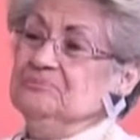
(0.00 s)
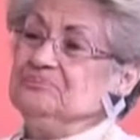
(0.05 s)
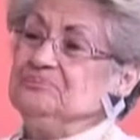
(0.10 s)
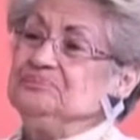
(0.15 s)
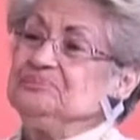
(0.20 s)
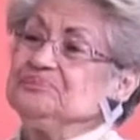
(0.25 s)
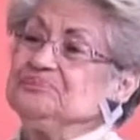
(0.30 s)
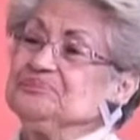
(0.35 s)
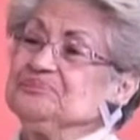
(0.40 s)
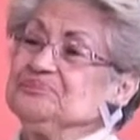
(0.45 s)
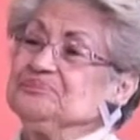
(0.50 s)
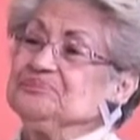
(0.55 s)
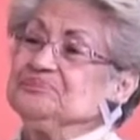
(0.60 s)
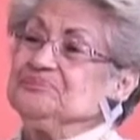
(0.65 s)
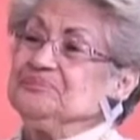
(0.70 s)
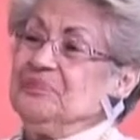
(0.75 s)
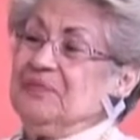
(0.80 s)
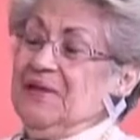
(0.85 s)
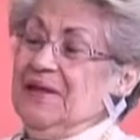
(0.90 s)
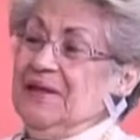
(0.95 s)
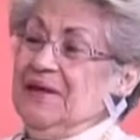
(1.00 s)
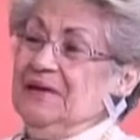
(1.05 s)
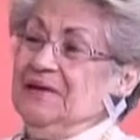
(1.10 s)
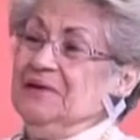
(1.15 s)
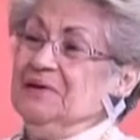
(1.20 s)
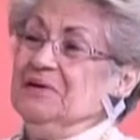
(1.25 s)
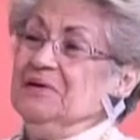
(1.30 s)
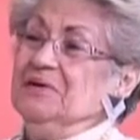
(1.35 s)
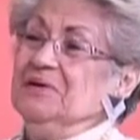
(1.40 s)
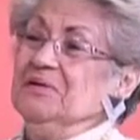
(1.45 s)
Oh, okay. Yes.
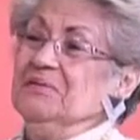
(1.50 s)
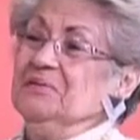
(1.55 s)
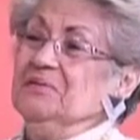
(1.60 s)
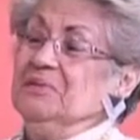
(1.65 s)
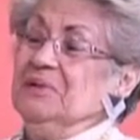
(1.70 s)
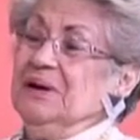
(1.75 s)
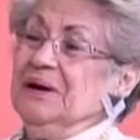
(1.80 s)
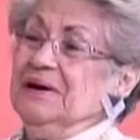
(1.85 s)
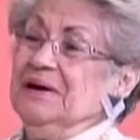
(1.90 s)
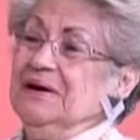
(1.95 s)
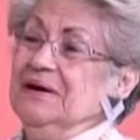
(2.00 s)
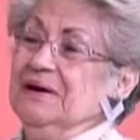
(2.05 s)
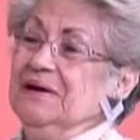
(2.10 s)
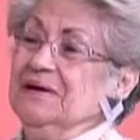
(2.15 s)
Yeah, absolutely.